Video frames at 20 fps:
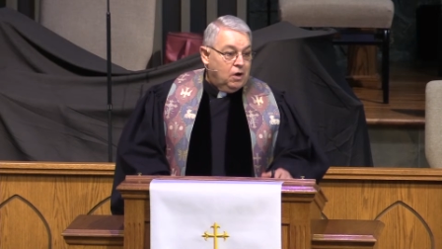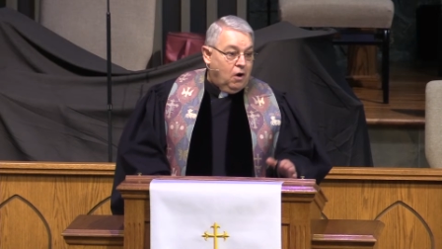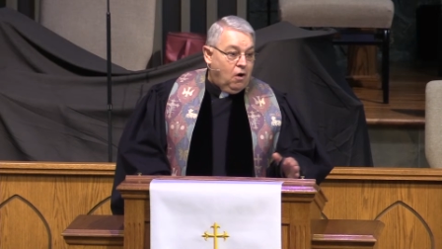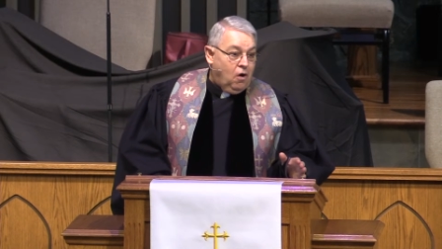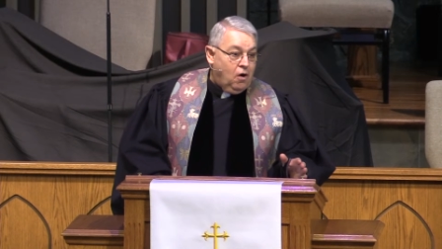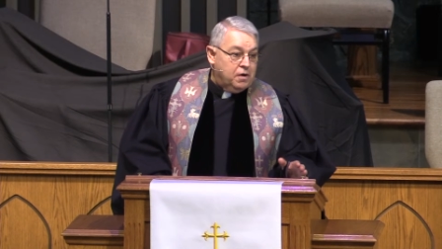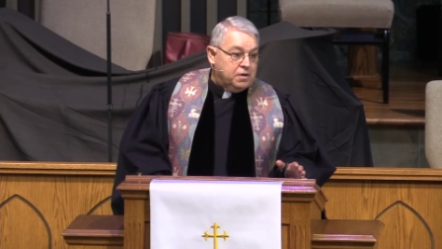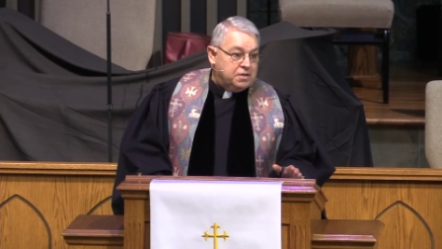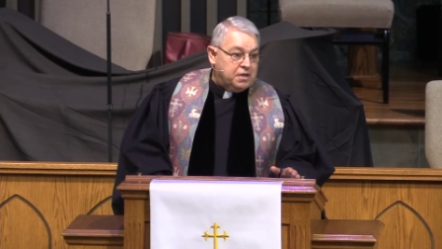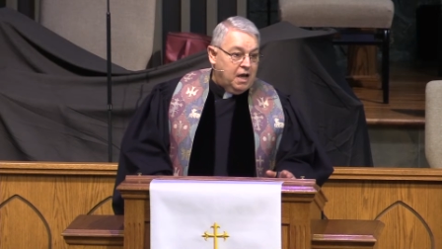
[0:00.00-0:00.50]

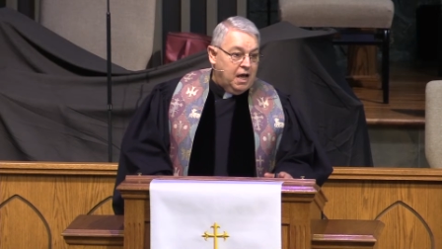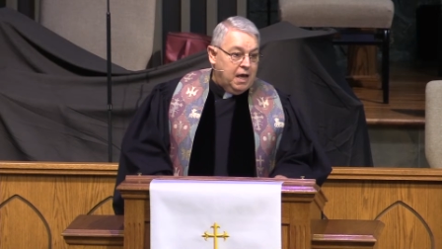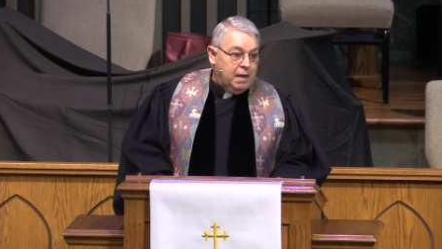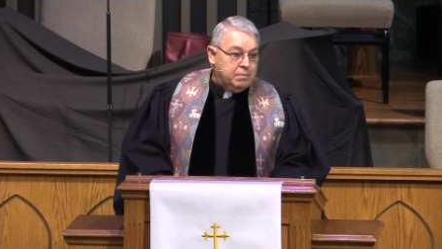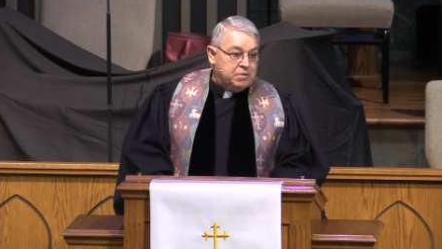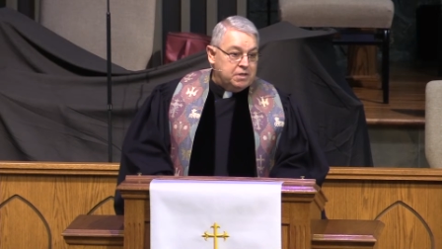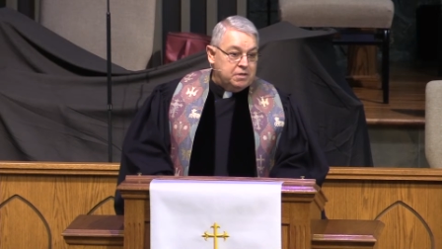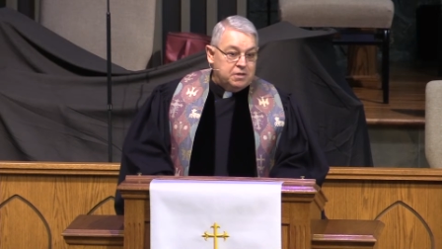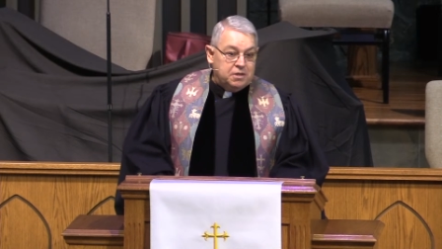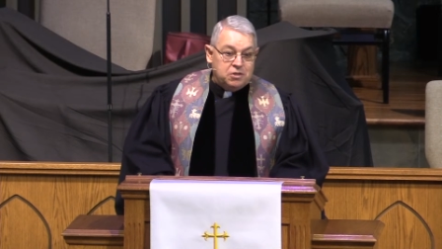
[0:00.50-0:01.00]
hard
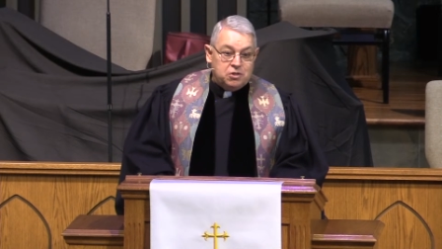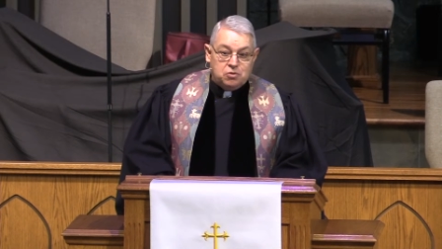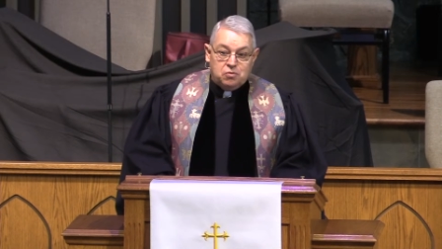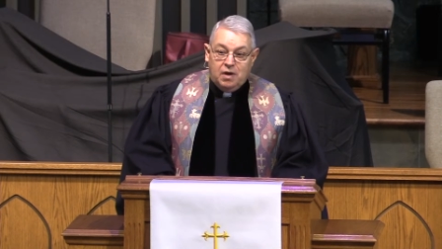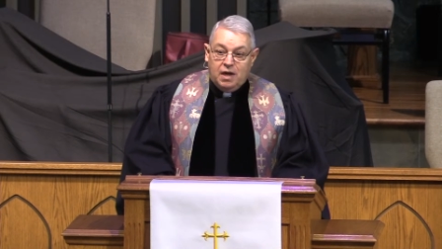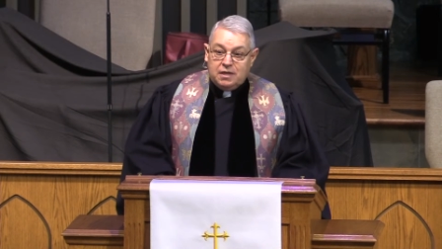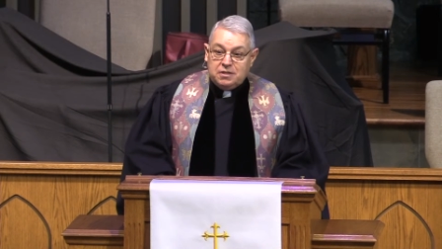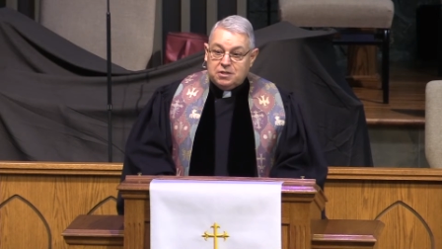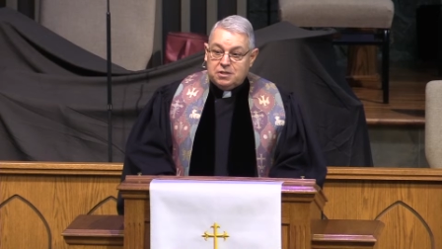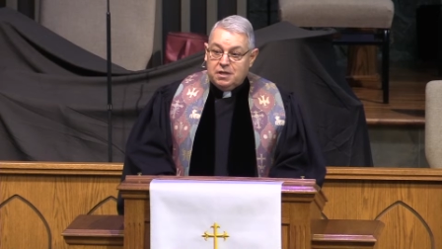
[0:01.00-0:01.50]
times and
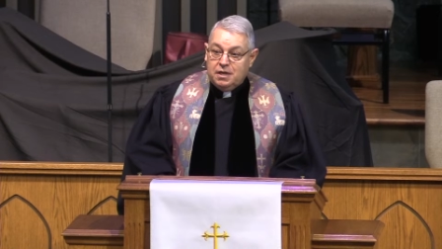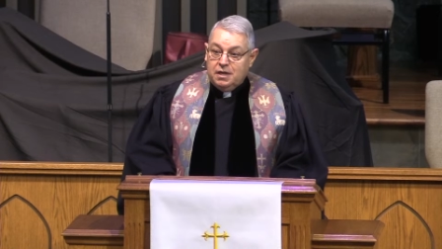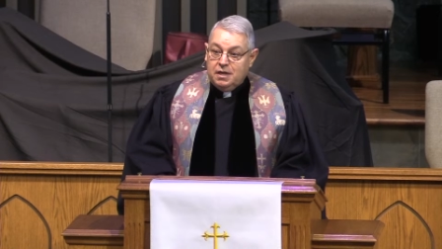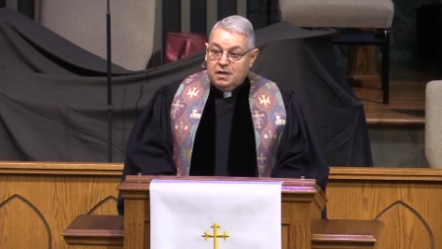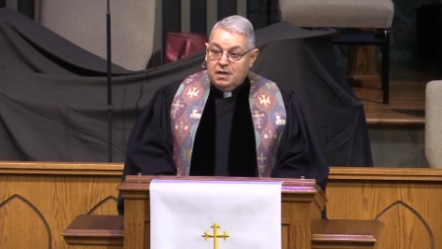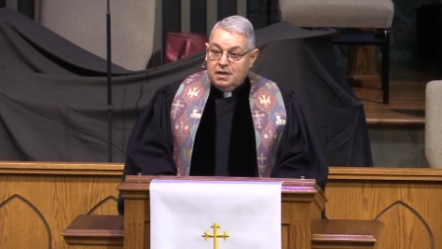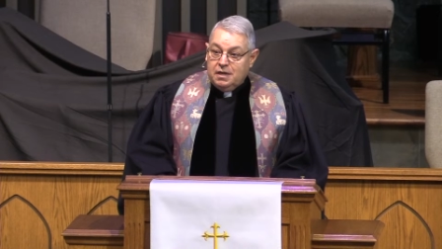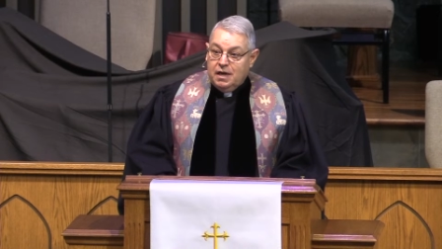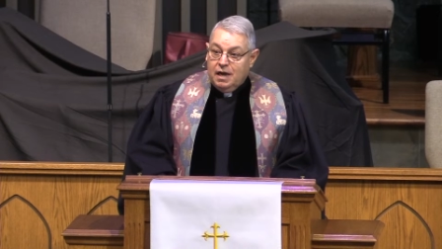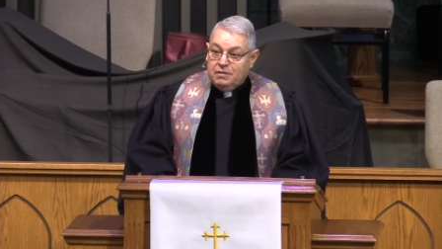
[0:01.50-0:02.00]
distress
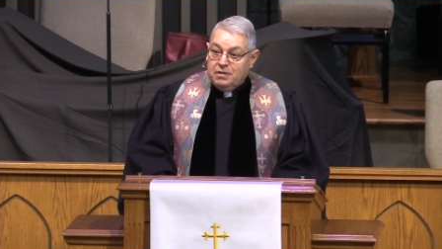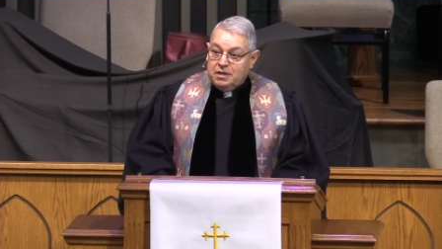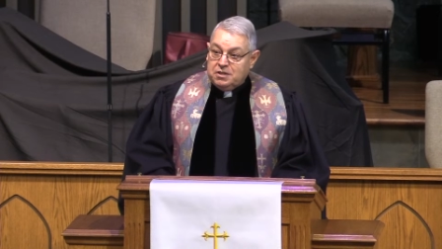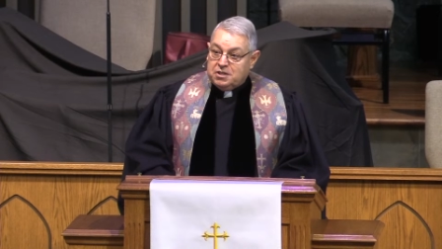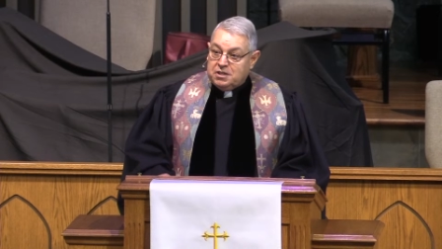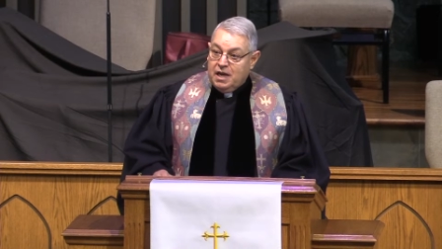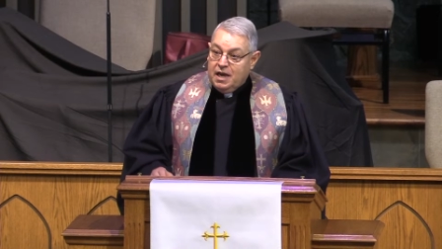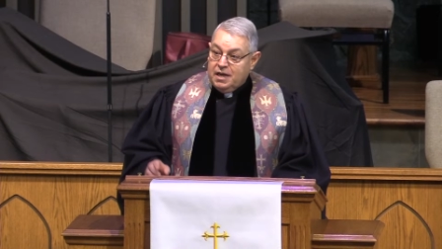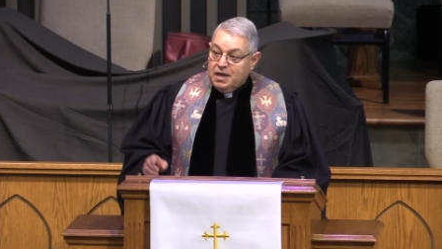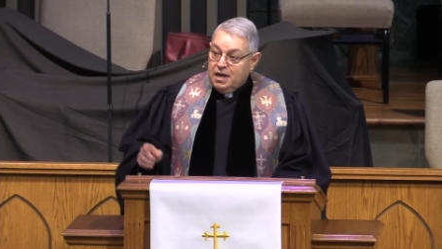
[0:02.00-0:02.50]
and then
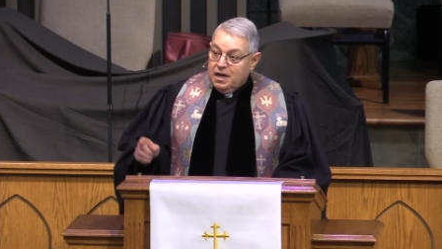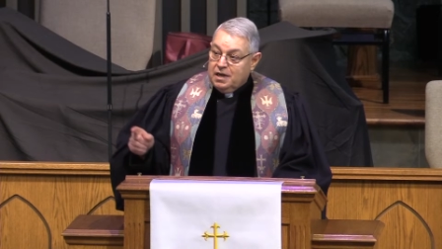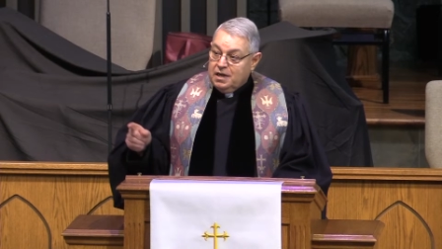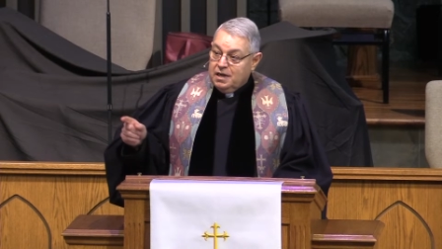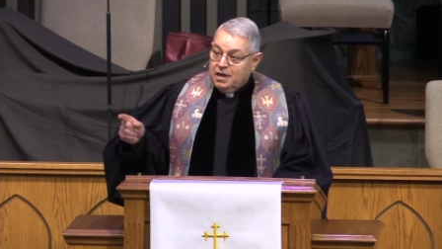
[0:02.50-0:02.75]
say,